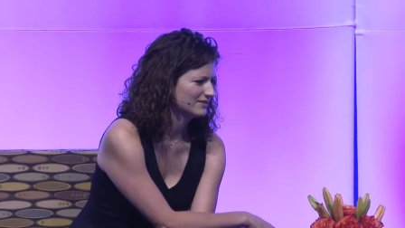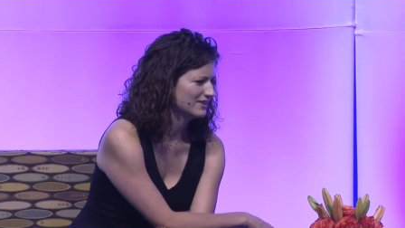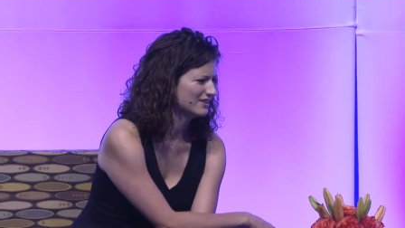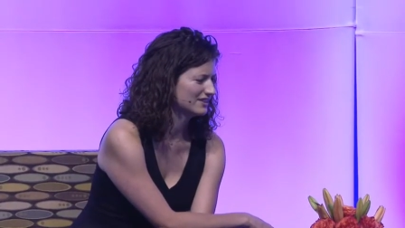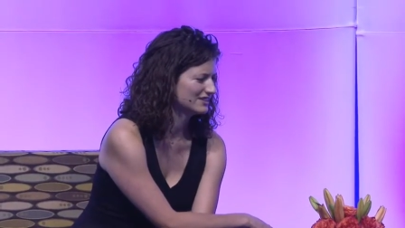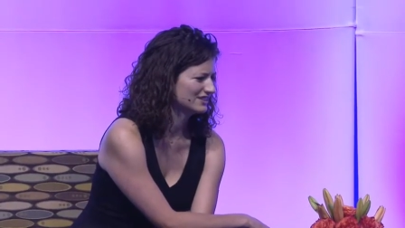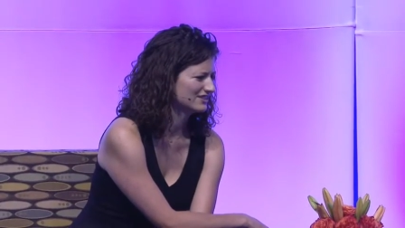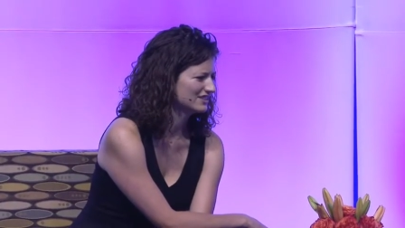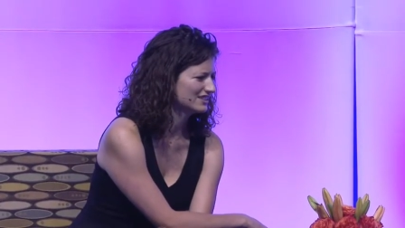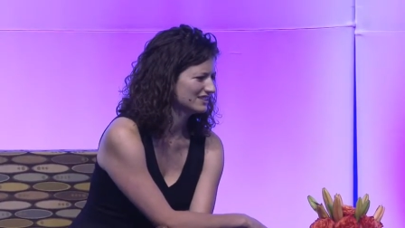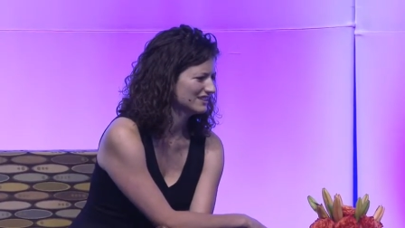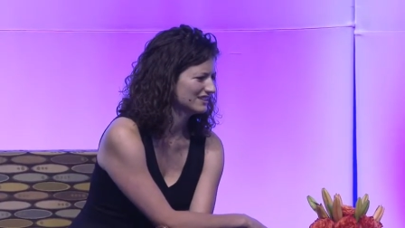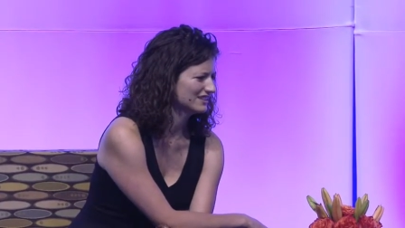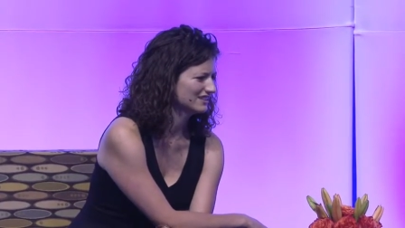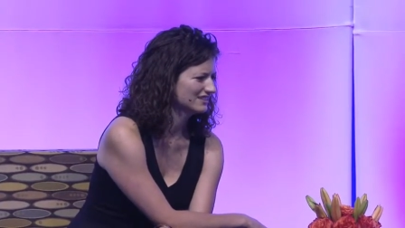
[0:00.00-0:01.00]
Oh, that's
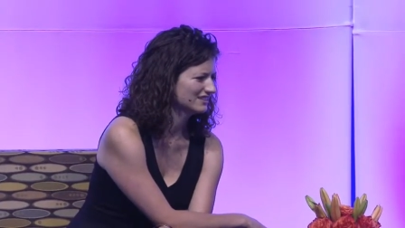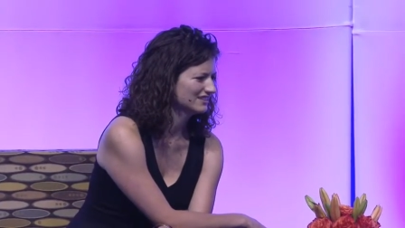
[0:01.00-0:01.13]
interesting.